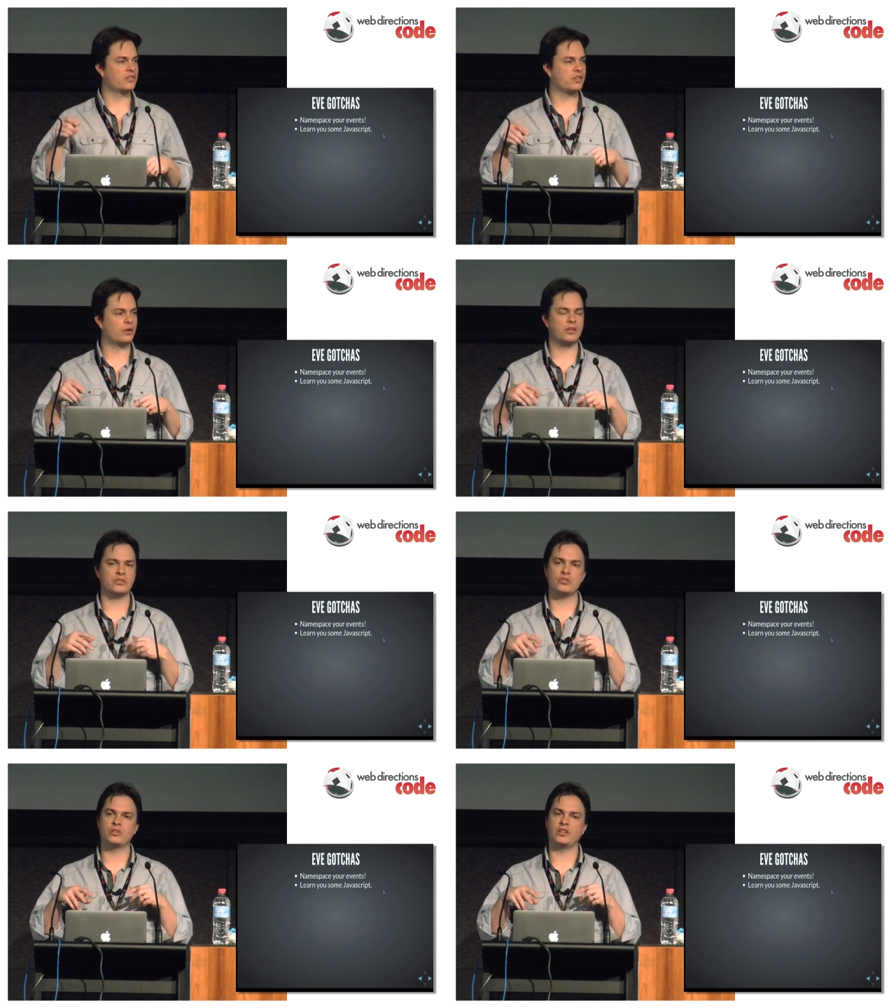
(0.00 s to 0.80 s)
So
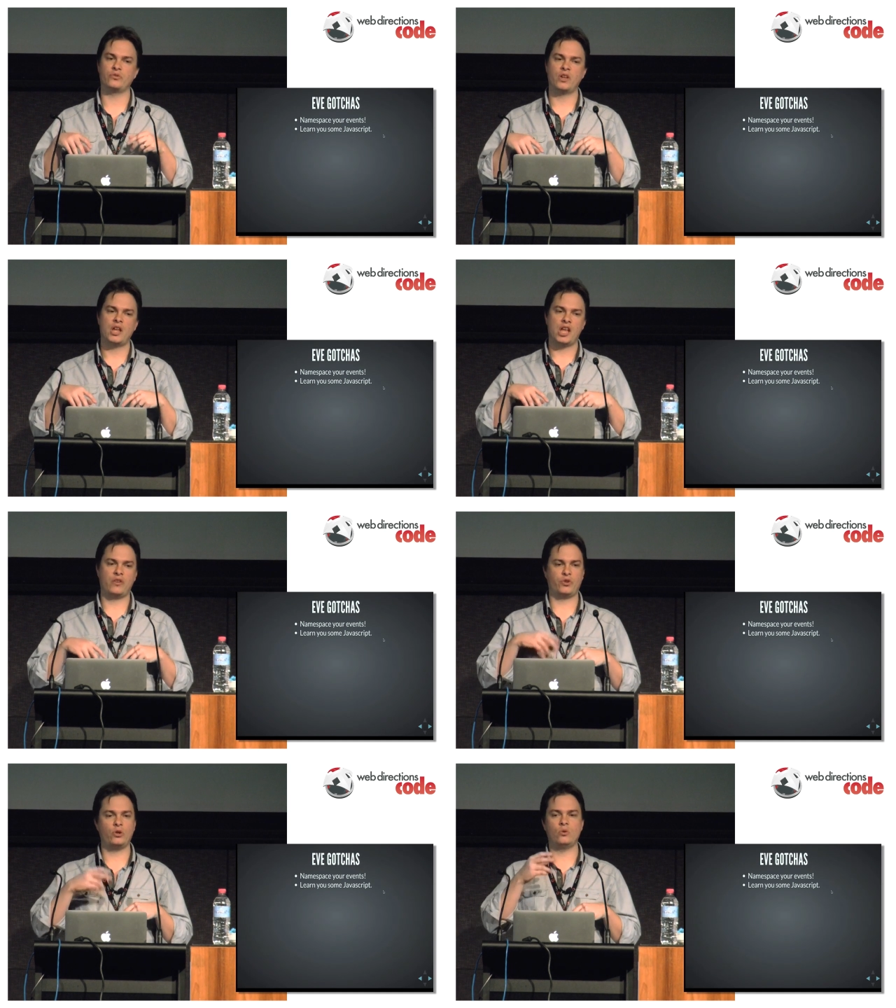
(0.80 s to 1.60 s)
essentially,
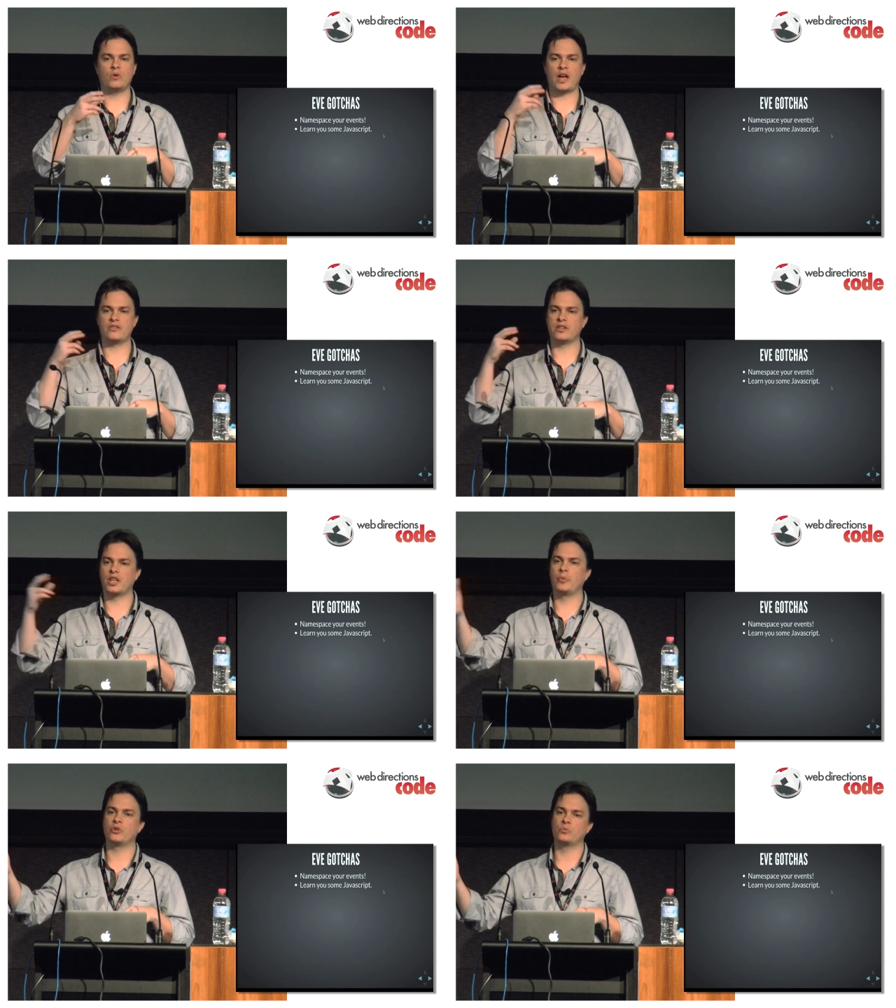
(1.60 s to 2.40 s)
if you, as
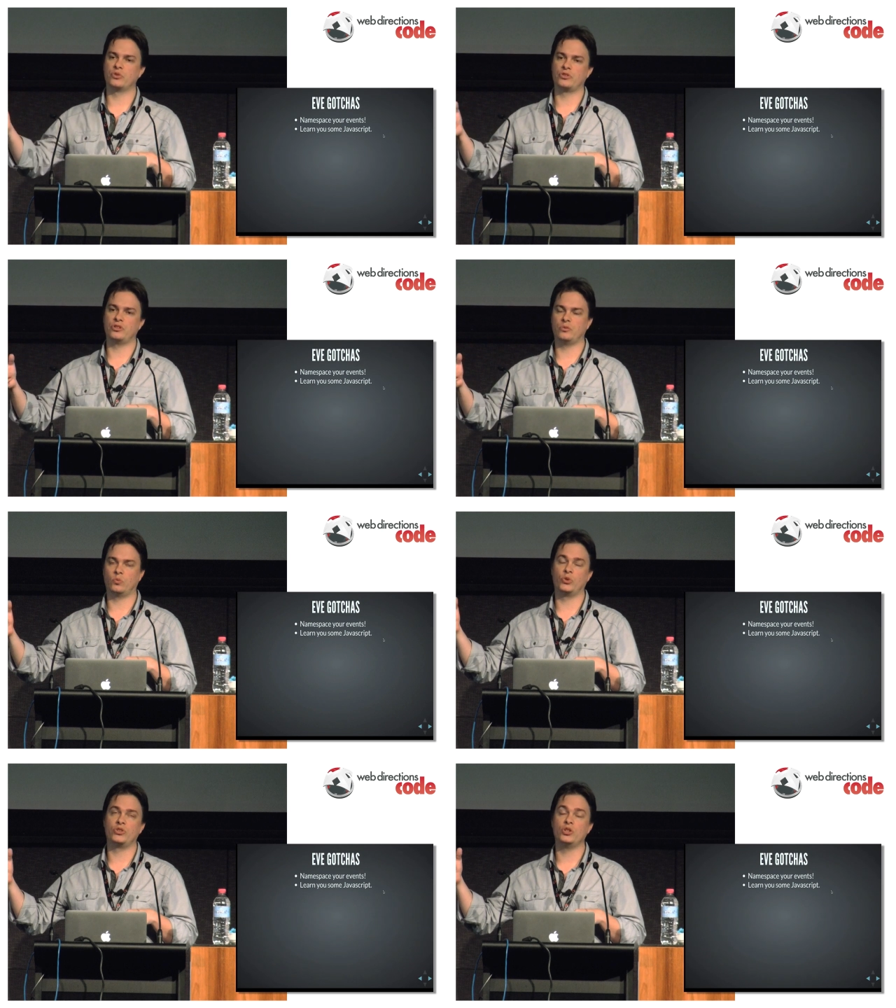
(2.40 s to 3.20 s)
another person,
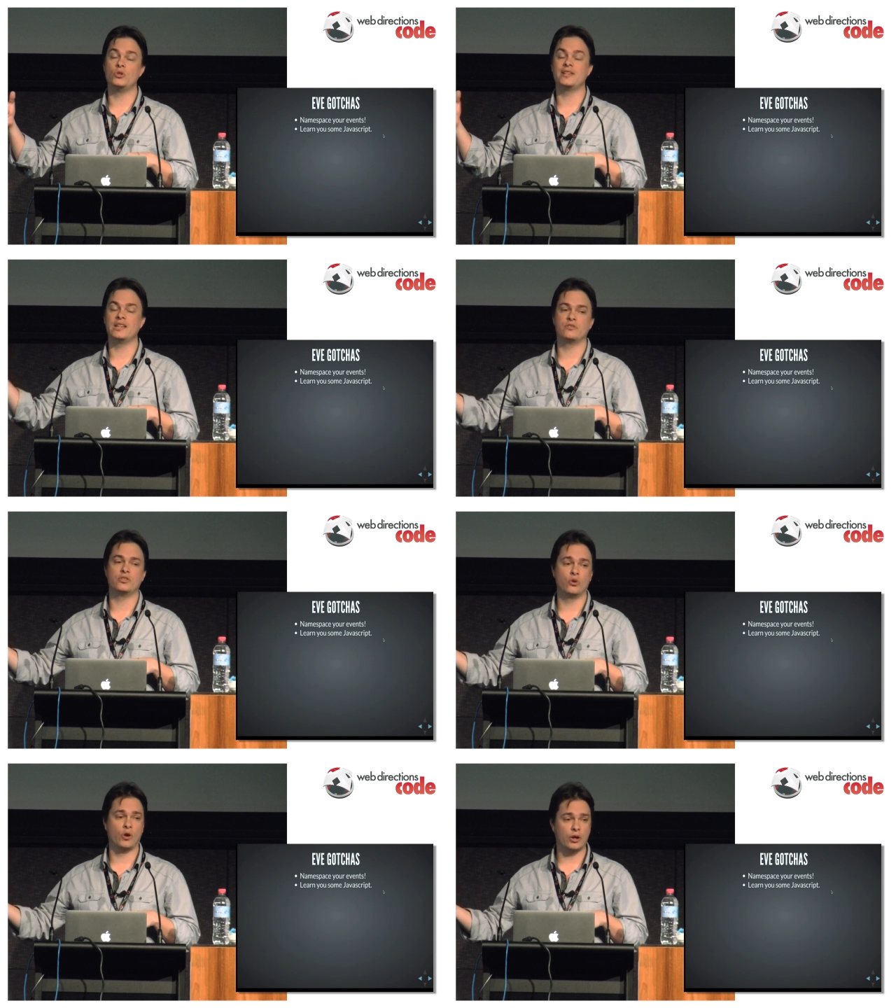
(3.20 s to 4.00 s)
were to use Eve in
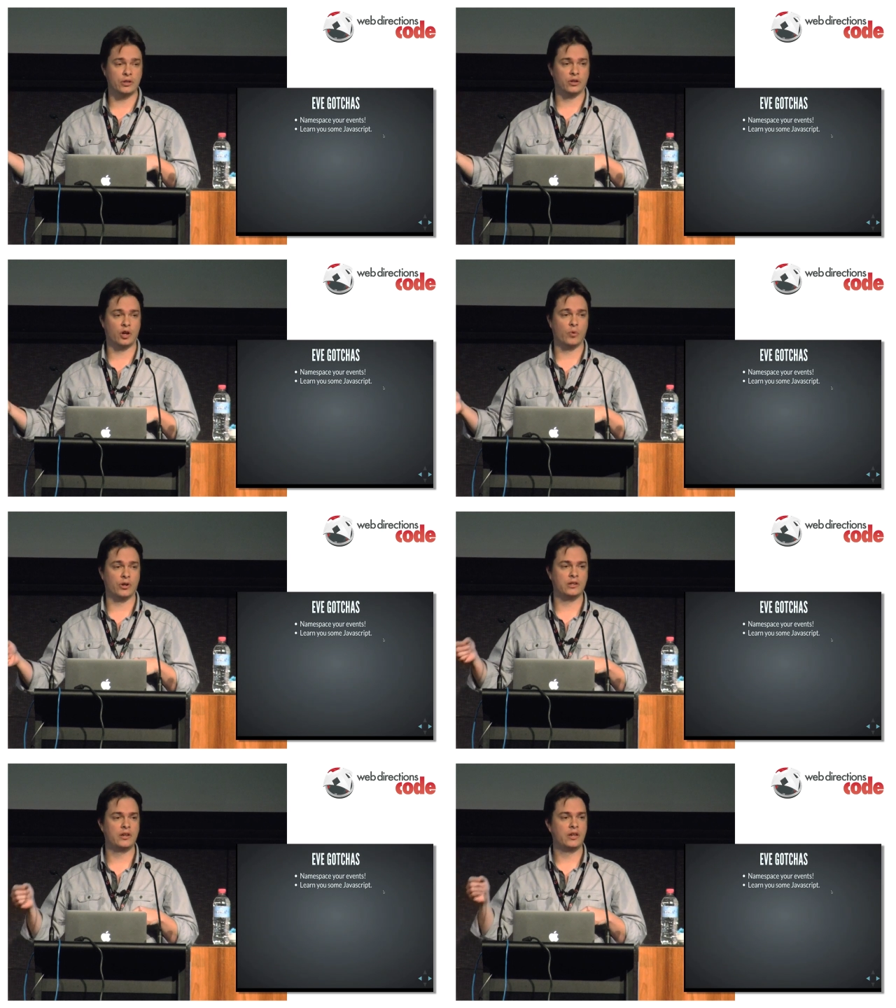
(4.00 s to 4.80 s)
your own library